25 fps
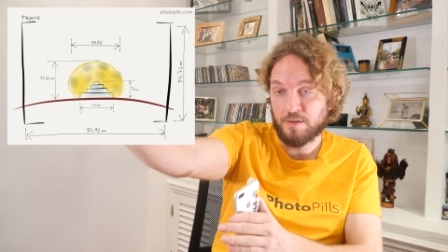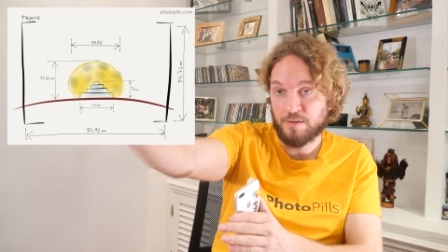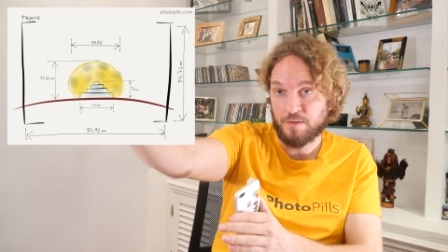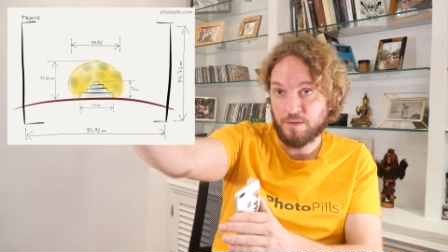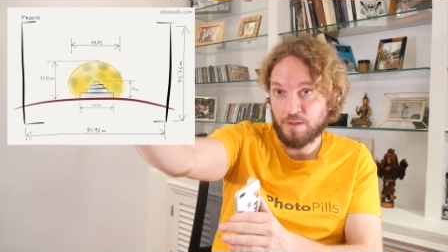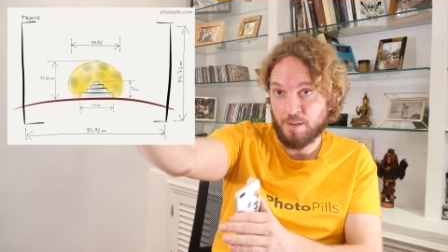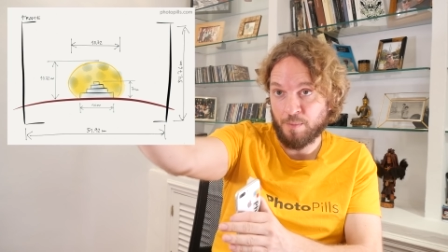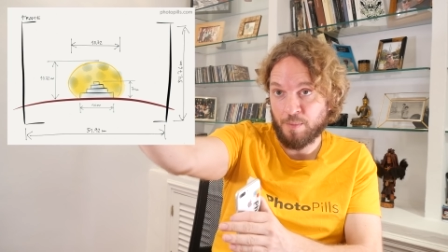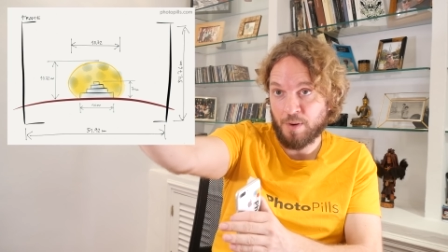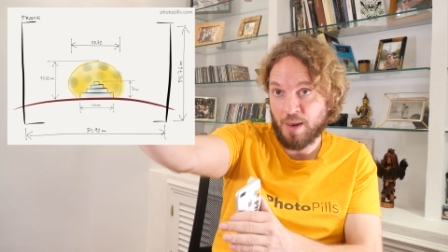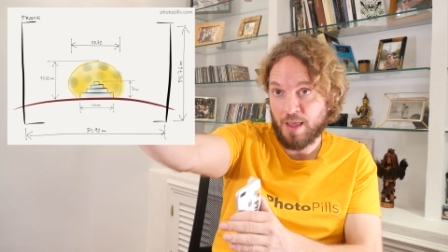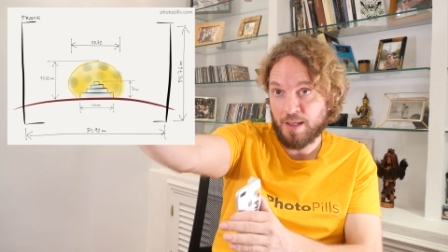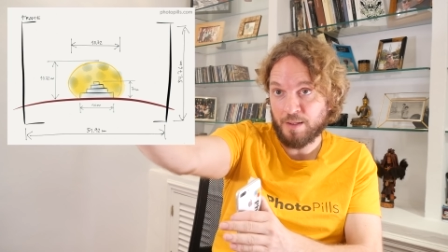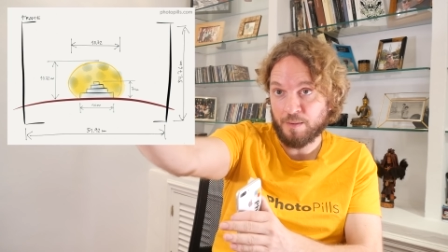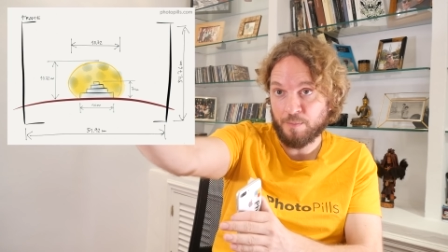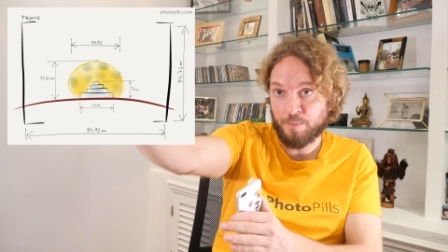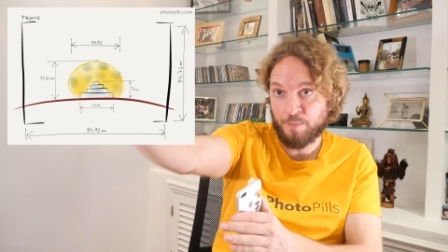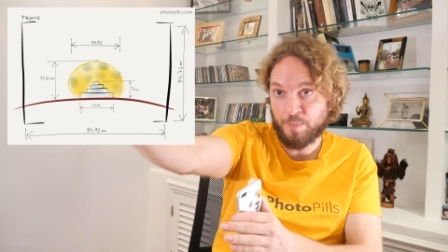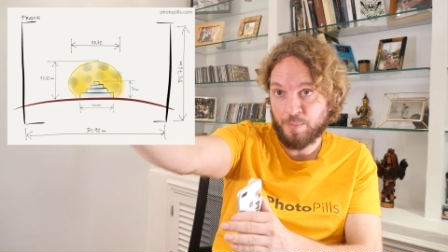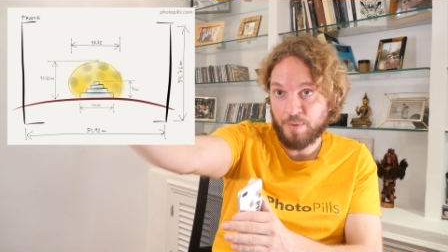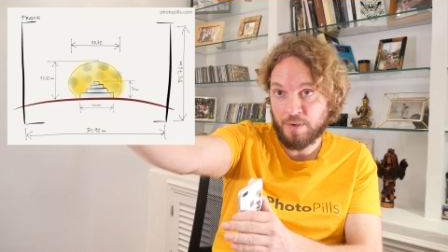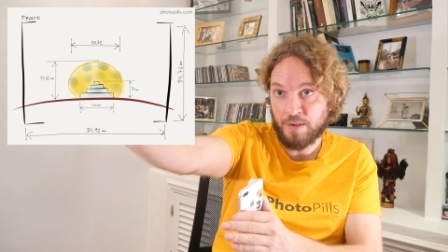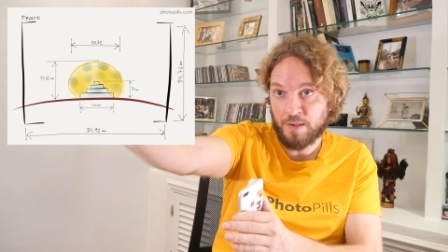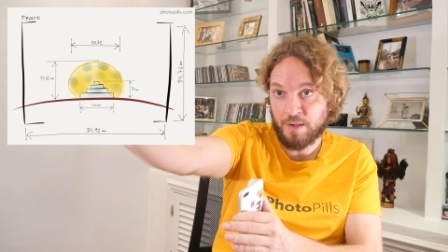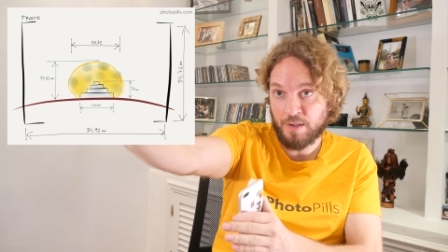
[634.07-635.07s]
the
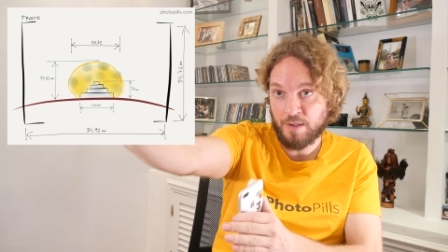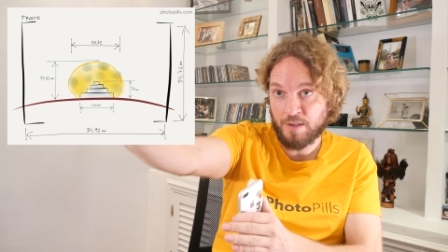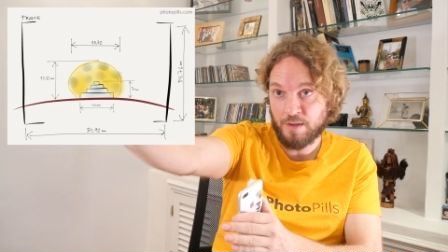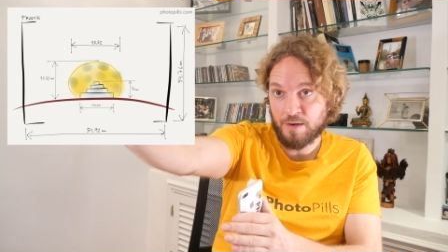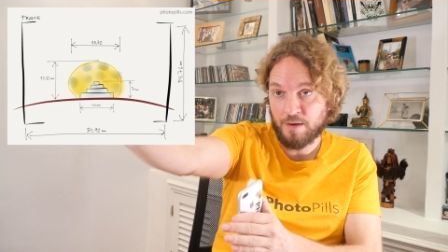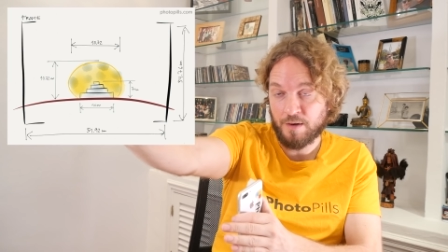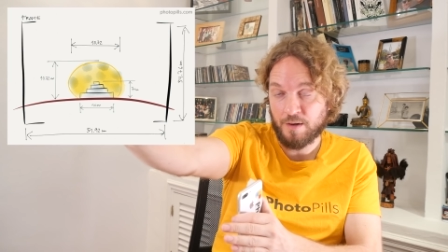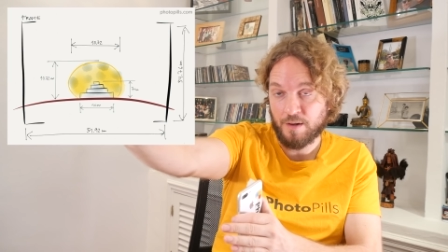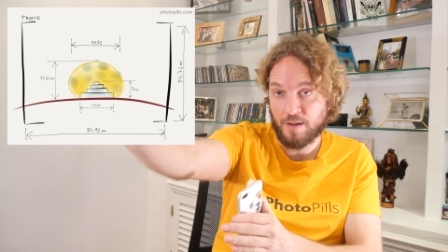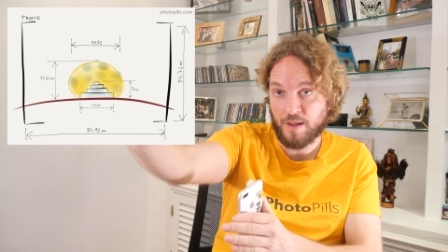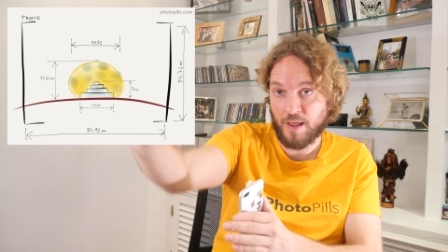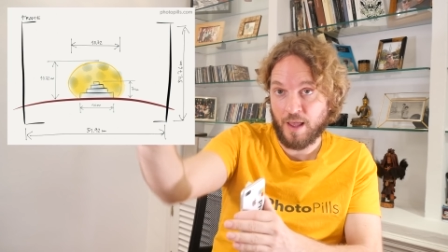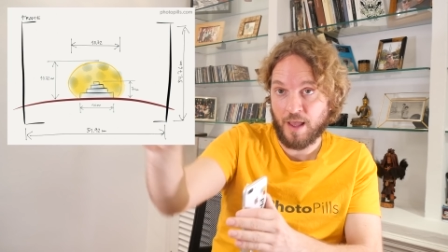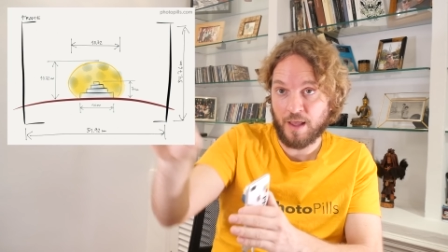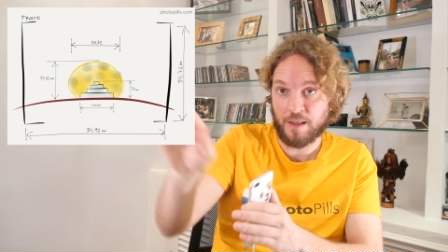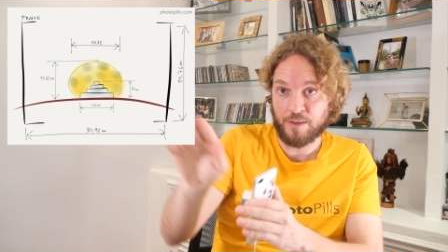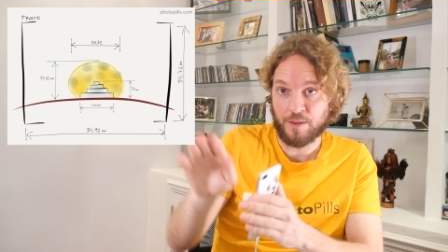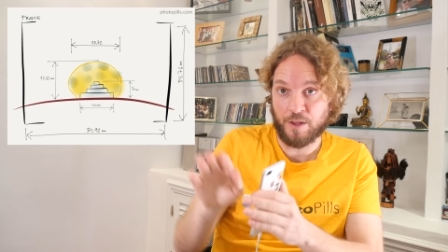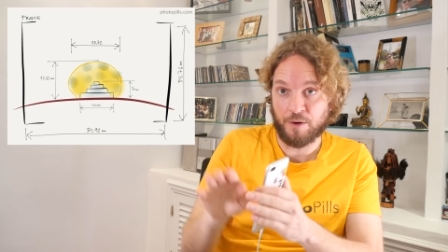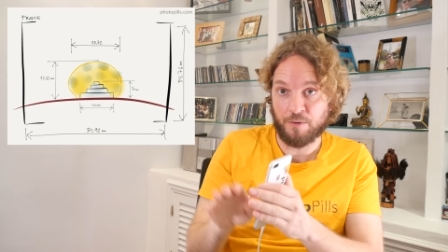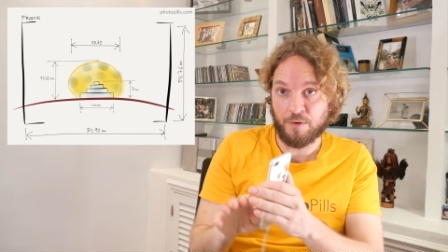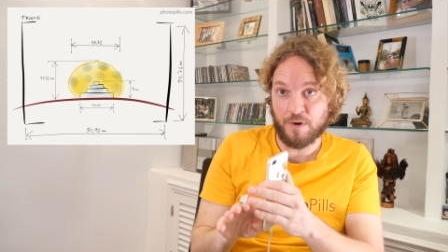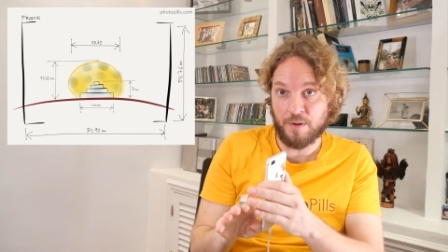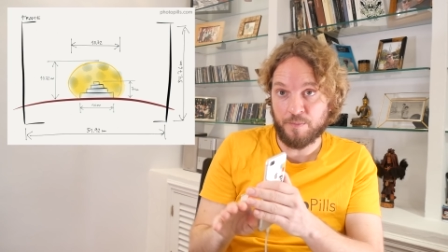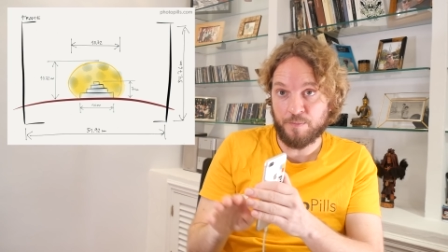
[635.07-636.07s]
black pin and
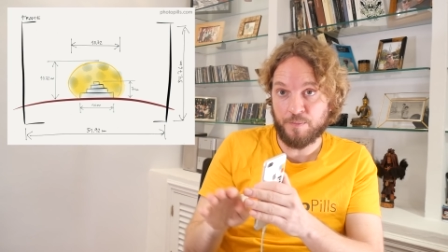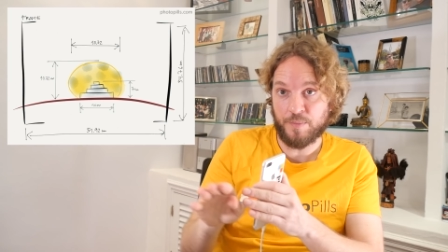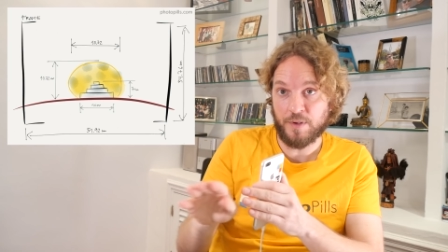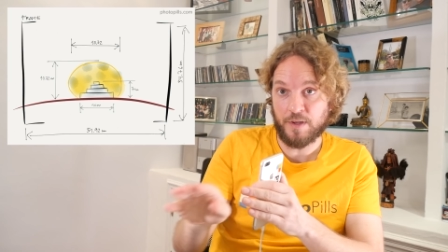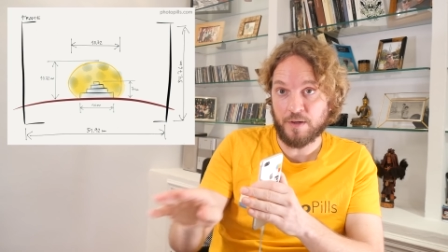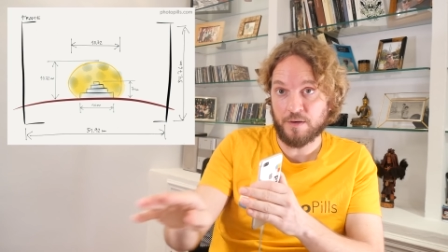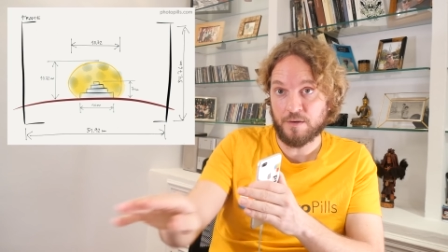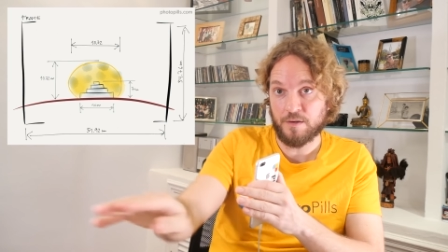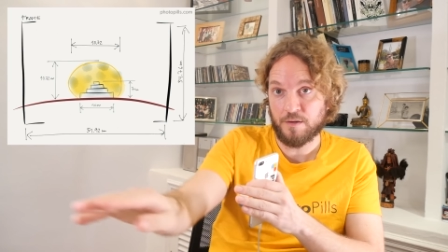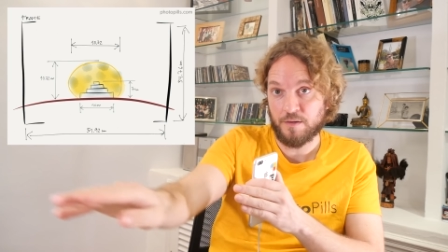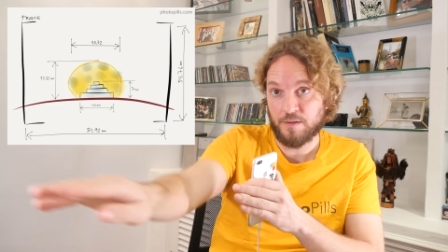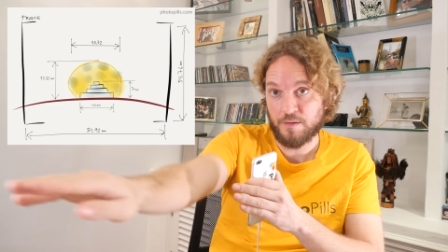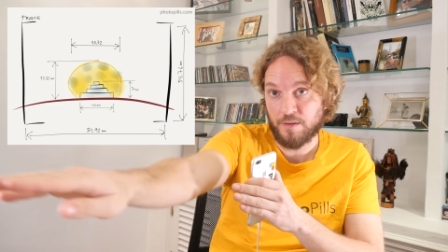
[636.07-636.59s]
the red pin.